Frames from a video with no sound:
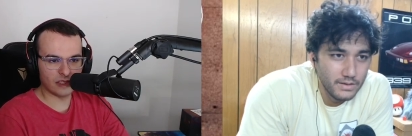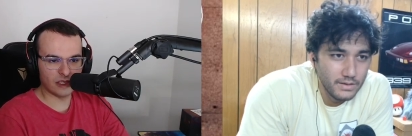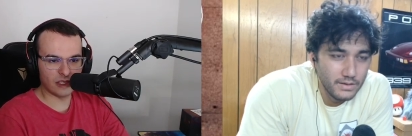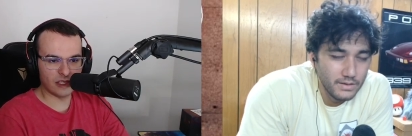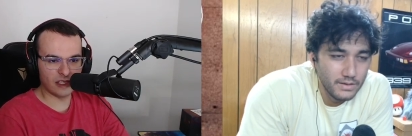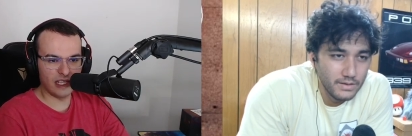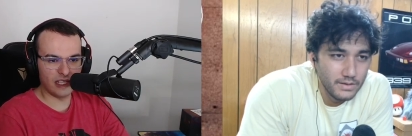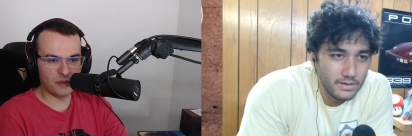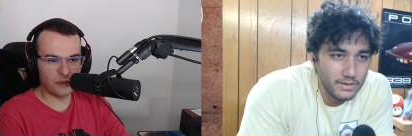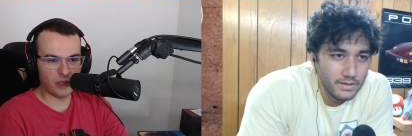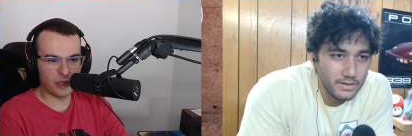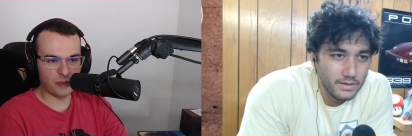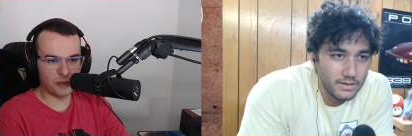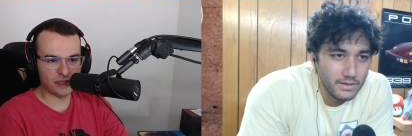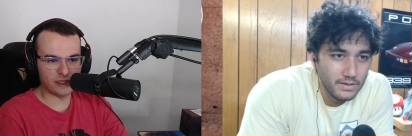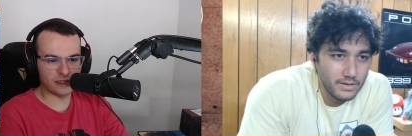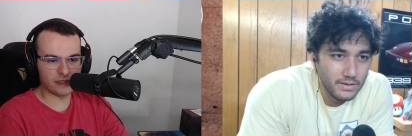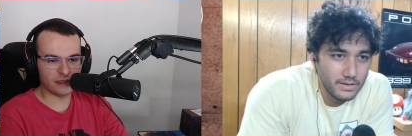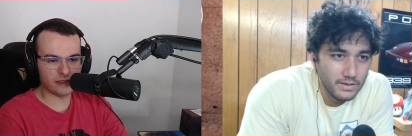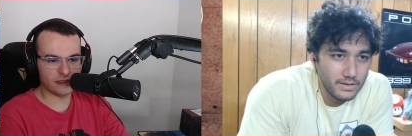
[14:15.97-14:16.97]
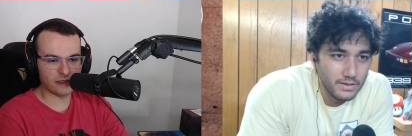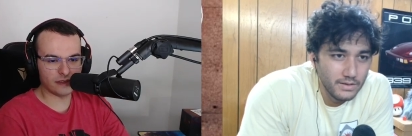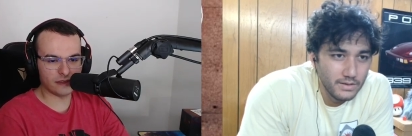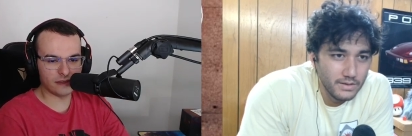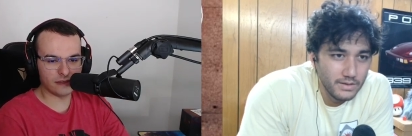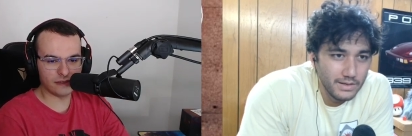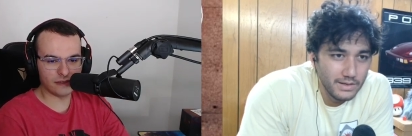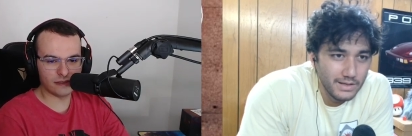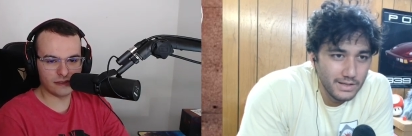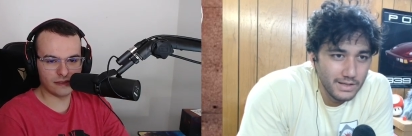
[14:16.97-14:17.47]
Speaker 1: Then puppets.
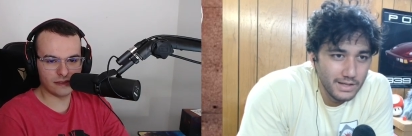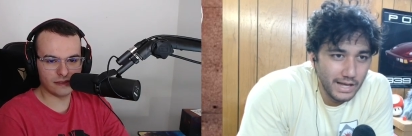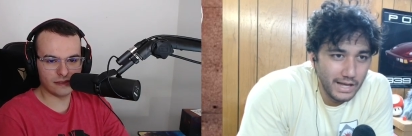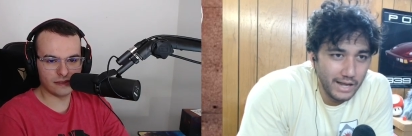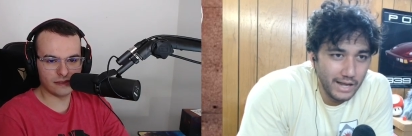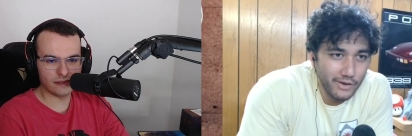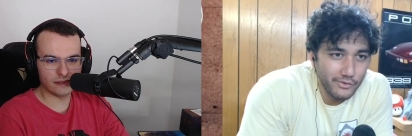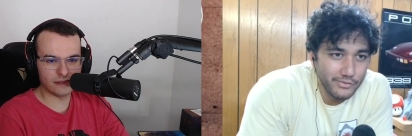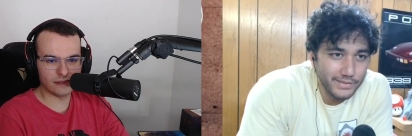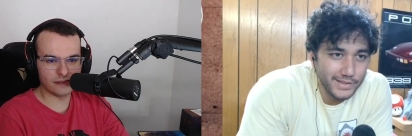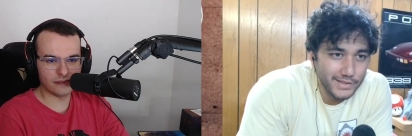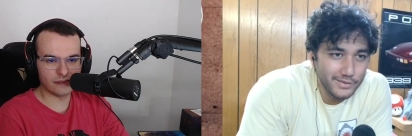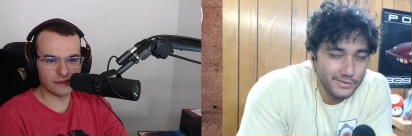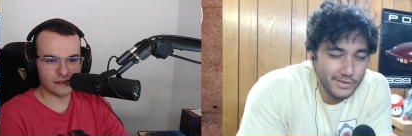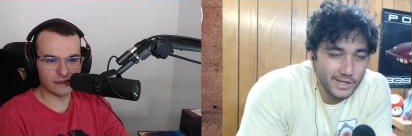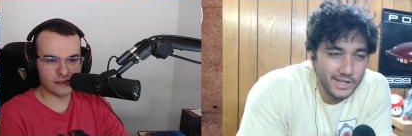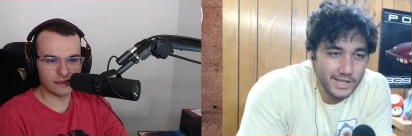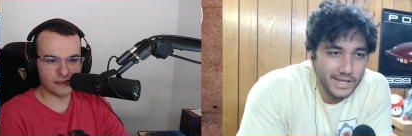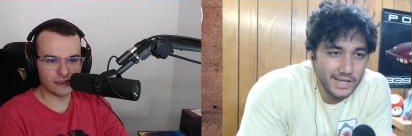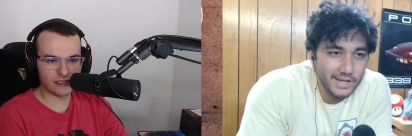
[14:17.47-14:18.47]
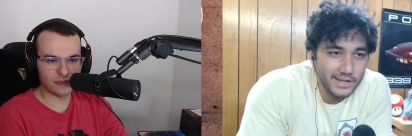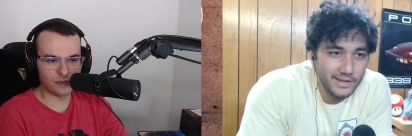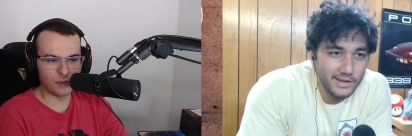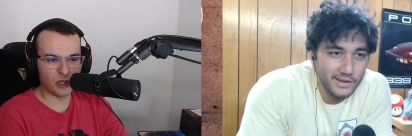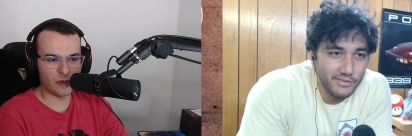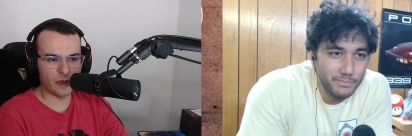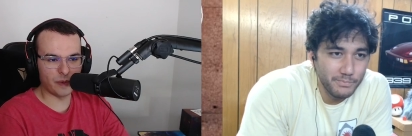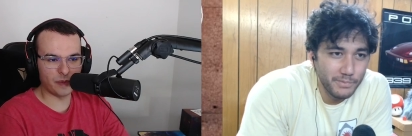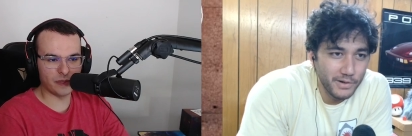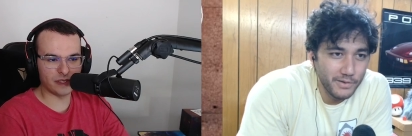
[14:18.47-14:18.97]
Speaker 2: I don't think you can get
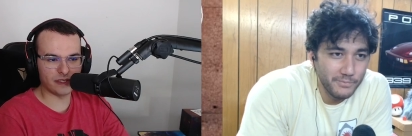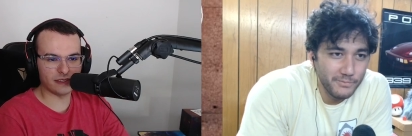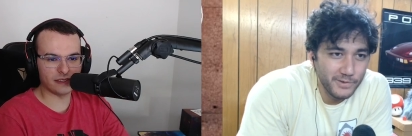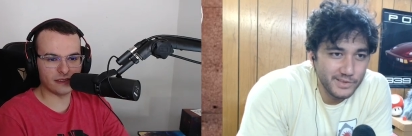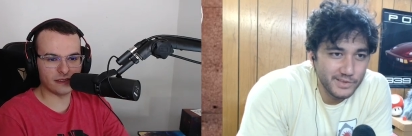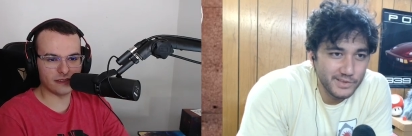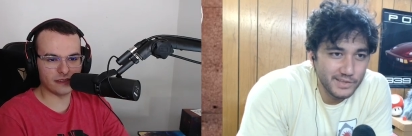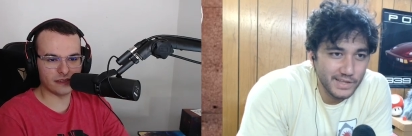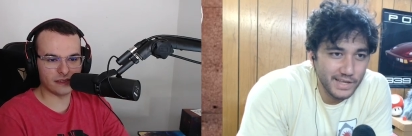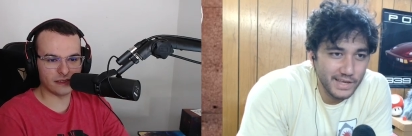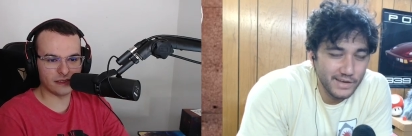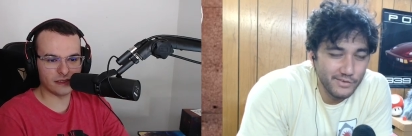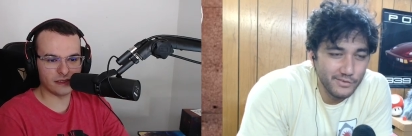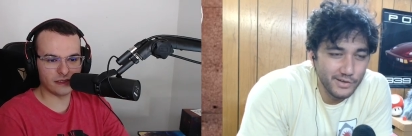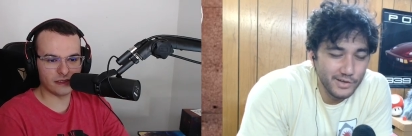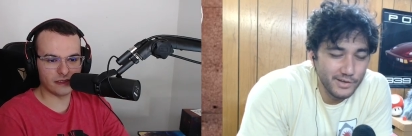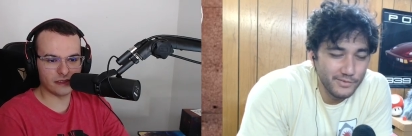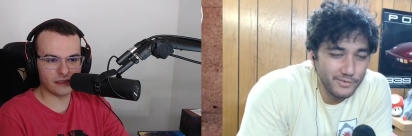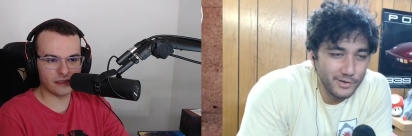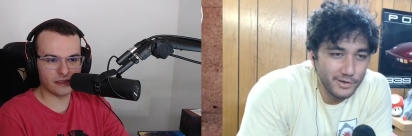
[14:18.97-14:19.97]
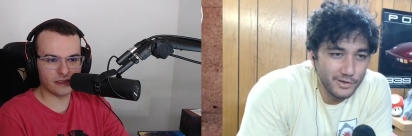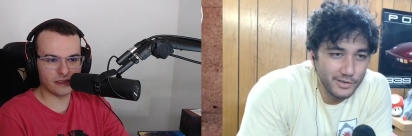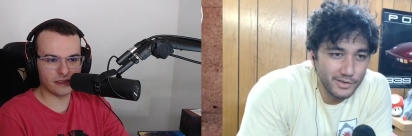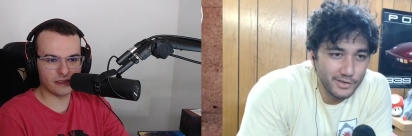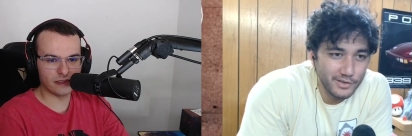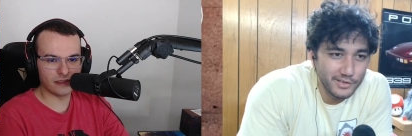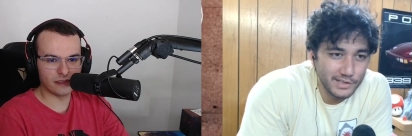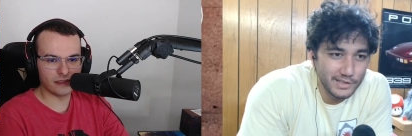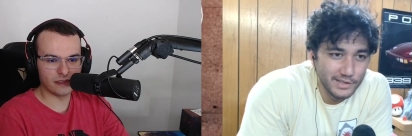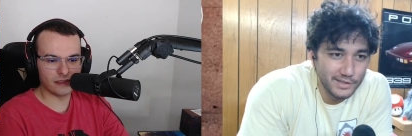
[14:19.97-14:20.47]
enough puppets. puppets to get rid of all
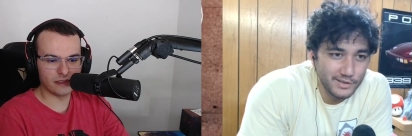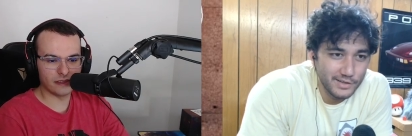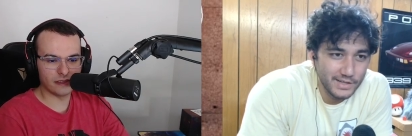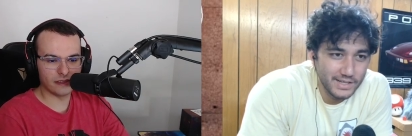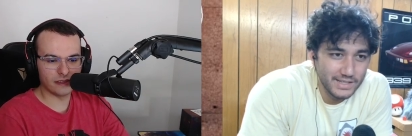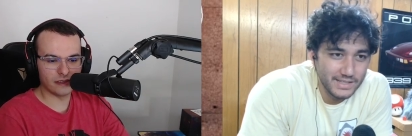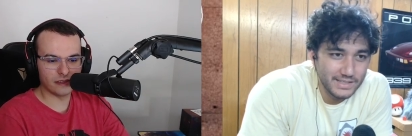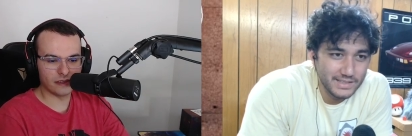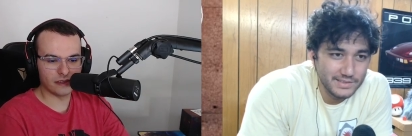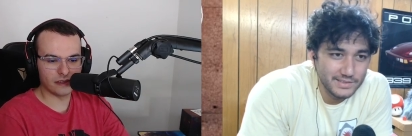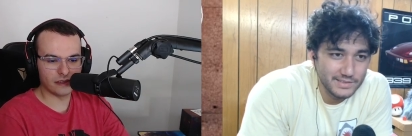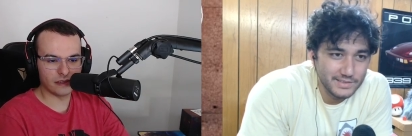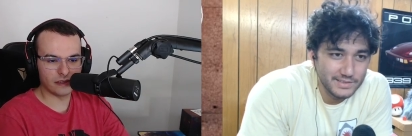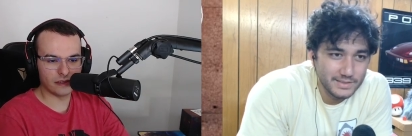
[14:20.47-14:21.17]
those little guys.